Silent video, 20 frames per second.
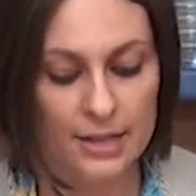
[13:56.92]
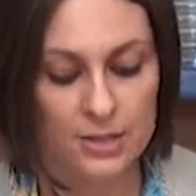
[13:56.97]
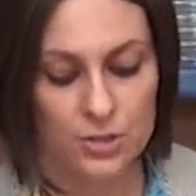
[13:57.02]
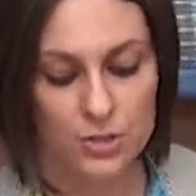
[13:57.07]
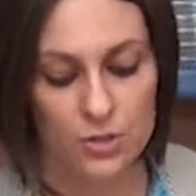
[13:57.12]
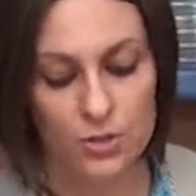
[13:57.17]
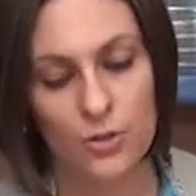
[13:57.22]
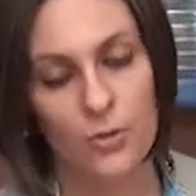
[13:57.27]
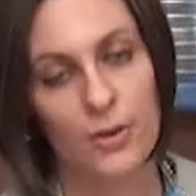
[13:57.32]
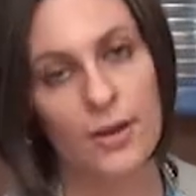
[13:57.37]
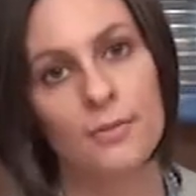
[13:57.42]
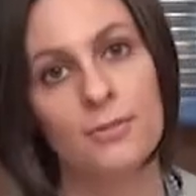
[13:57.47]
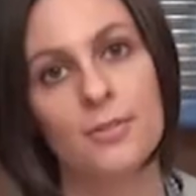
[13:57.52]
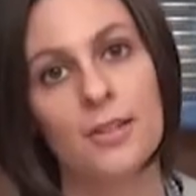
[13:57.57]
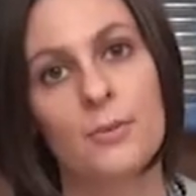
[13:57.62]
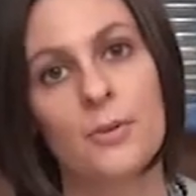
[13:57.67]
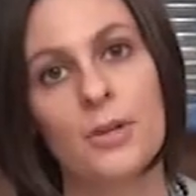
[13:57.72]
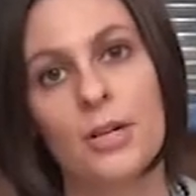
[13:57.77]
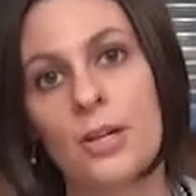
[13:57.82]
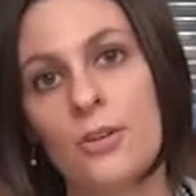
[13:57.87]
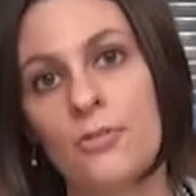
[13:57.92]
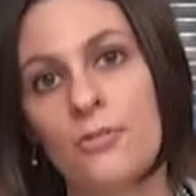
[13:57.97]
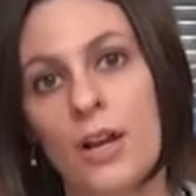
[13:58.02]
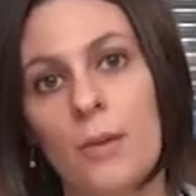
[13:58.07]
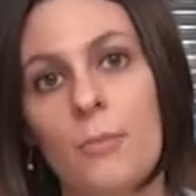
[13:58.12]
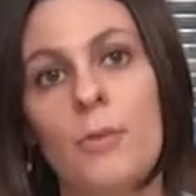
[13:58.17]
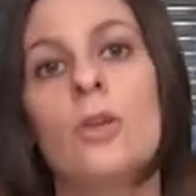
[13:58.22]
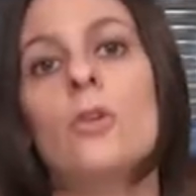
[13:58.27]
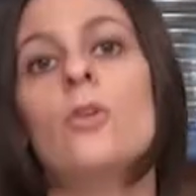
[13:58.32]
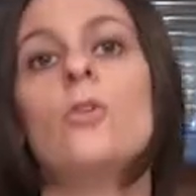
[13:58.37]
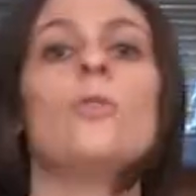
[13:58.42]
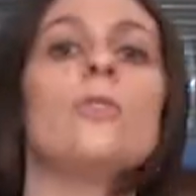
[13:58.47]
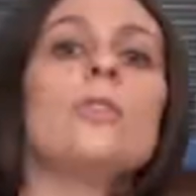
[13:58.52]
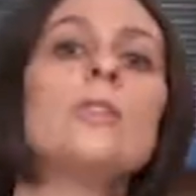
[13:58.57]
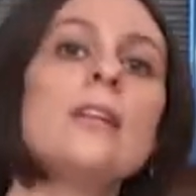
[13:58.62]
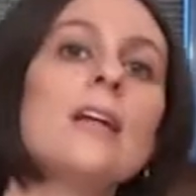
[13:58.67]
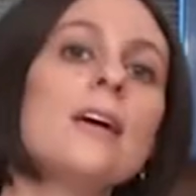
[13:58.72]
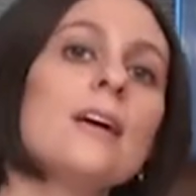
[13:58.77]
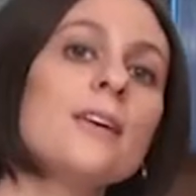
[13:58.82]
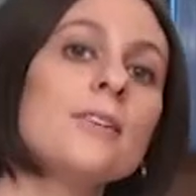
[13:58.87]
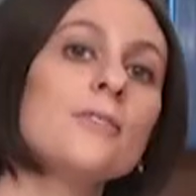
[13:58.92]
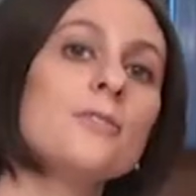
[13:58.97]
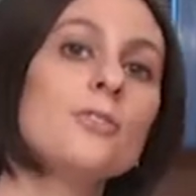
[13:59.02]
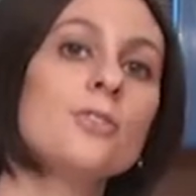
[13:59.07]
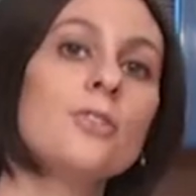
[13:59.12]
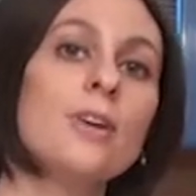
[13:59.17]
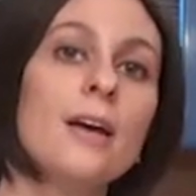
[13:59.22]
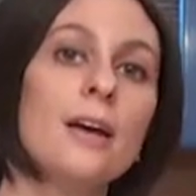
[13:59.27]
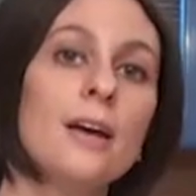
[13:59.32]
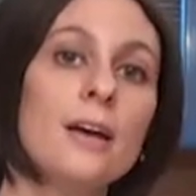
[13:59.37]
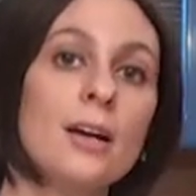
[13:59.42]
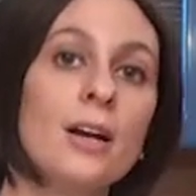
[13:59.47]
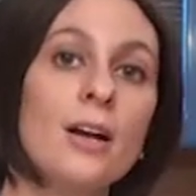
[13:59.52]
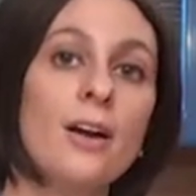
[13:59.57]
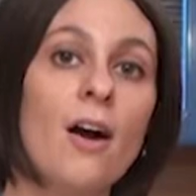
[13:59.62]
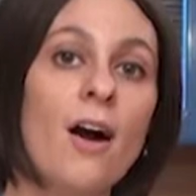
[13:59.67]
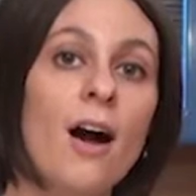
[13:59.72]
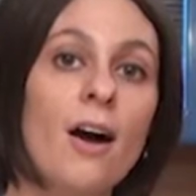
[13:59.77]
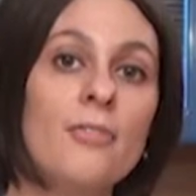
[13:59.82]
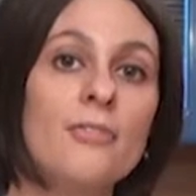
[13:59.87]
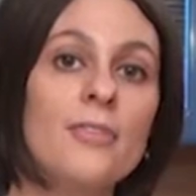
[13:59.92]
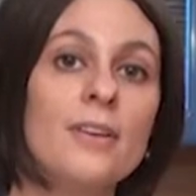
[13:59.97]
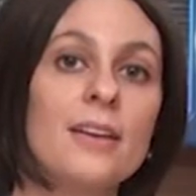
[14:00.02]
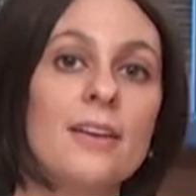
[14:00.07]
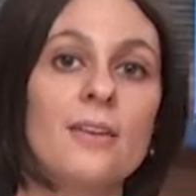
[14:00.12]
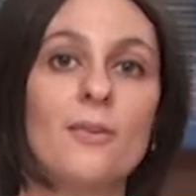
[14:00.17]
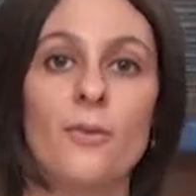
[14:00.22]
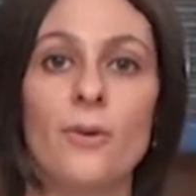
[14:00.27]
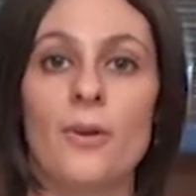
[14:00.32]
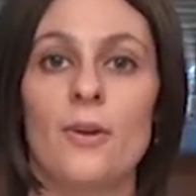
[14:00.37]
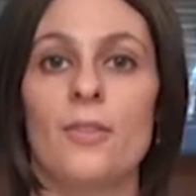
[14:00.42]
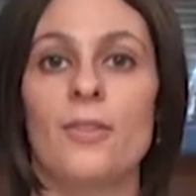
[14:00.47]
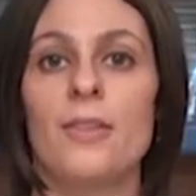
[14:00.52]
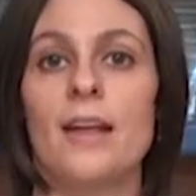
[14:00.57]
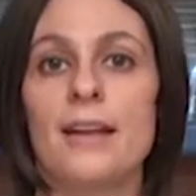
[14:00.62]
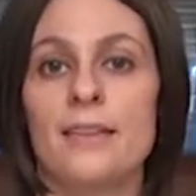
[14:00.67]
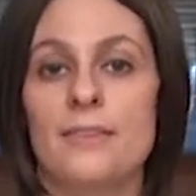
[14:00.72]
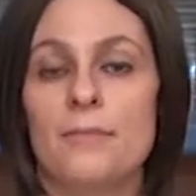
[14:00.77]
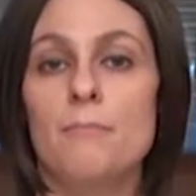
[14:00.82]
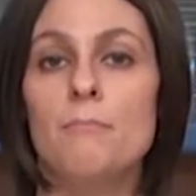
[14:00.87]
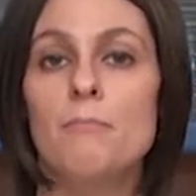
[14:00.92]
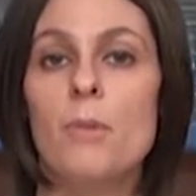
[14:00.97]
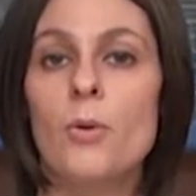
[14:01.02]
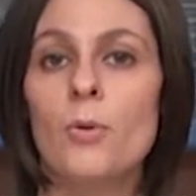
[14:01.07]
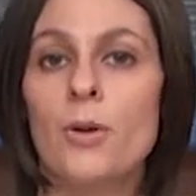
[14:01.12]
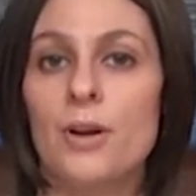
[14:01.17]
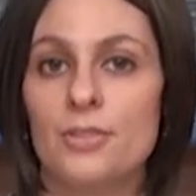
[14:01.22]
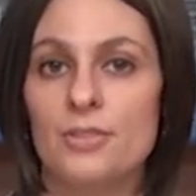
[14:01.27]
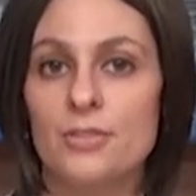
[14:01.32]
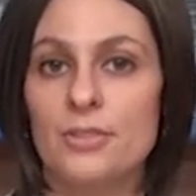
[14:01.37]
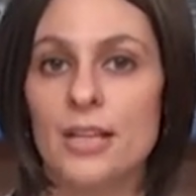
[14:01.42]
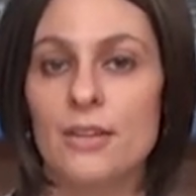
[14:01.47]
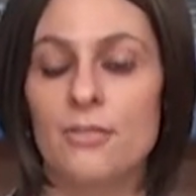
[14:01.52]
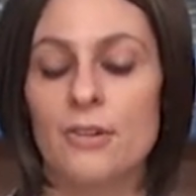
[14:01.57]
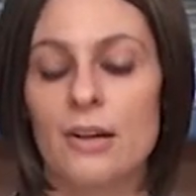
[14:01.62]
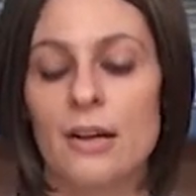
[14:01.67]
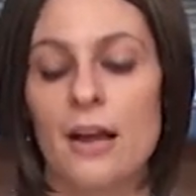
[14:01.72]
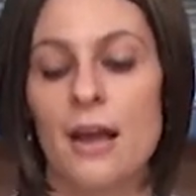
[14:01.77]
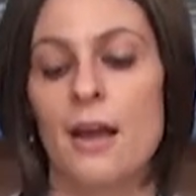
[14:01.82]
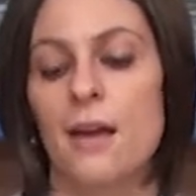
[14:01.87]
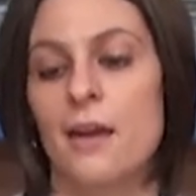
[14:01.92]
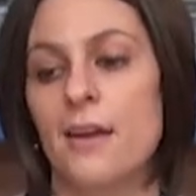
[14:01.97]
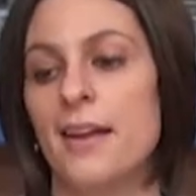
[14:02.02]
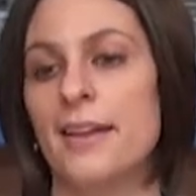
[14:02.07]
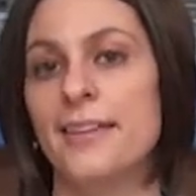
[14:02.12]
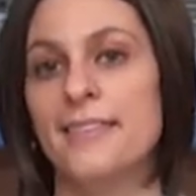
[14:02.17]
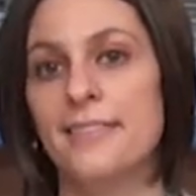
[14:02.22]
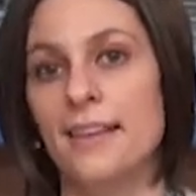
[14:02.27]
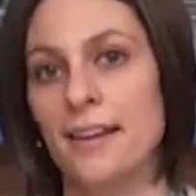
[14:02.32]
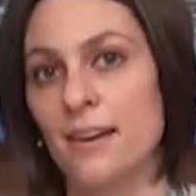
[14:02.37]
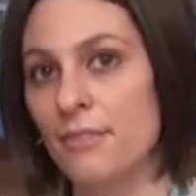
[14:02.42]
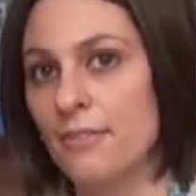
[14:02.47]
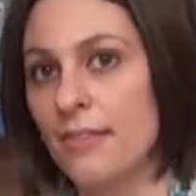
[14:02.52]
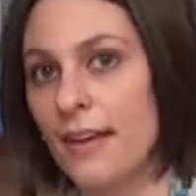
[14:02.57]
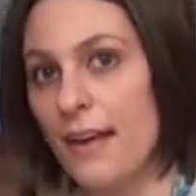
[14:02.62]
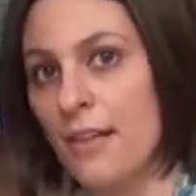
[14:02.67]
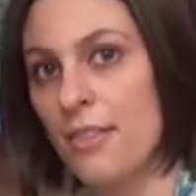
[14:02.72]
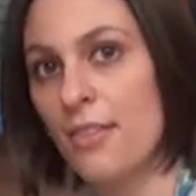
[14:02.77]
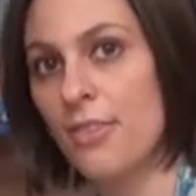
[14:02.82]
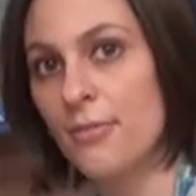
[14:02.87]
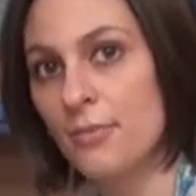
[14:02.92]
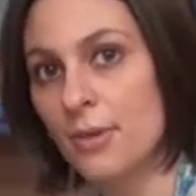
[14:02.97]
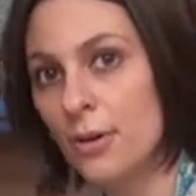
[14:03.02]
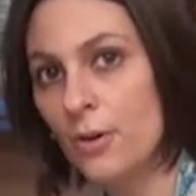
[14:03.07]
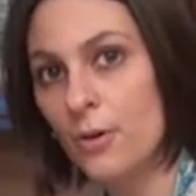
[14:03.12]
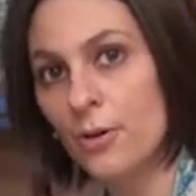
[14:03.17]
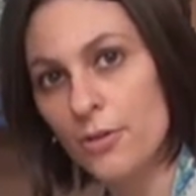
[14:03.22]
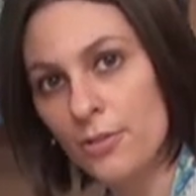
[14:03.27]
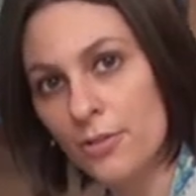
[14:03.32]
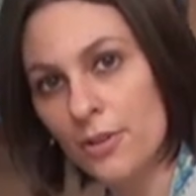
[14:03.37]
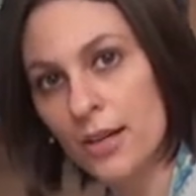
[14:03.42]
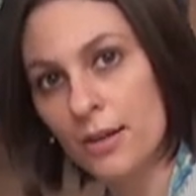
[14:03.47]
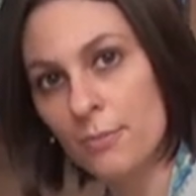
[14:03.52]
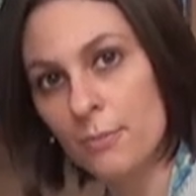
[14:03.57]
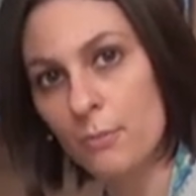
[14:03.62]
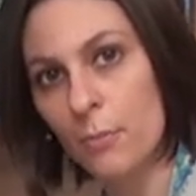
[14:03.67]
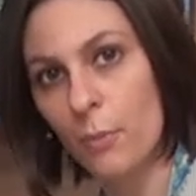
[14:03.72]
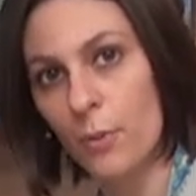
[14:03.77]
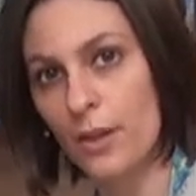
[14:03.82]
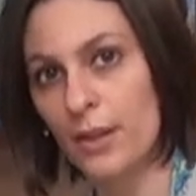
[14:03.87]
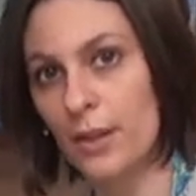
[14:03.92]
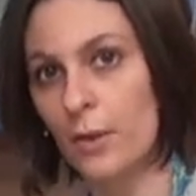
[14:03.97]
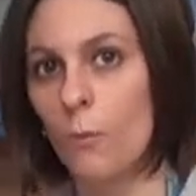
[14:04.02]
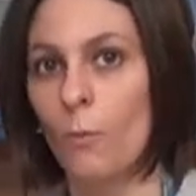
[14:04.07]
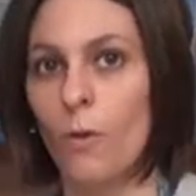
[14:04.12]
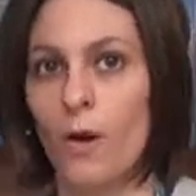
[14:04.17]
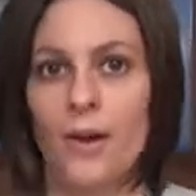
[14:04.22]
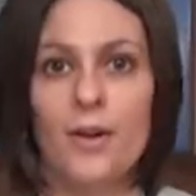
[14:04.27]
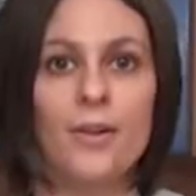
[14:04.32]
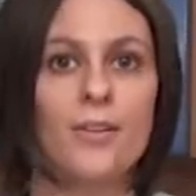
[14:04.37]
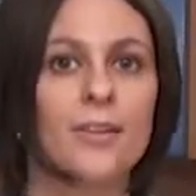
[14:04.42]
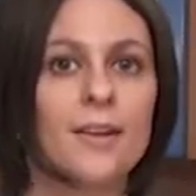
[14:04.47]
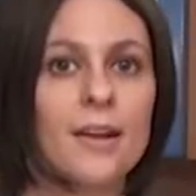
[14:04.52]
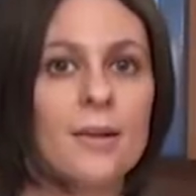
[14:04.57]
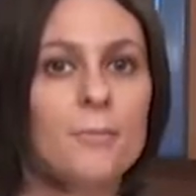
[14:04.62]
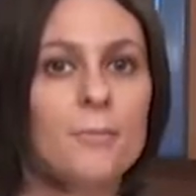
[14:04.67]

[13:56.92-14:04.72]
Do you have someone in your family who loves coffee or likes mocha flavor? Instead of that 3/4 cup of boiling water that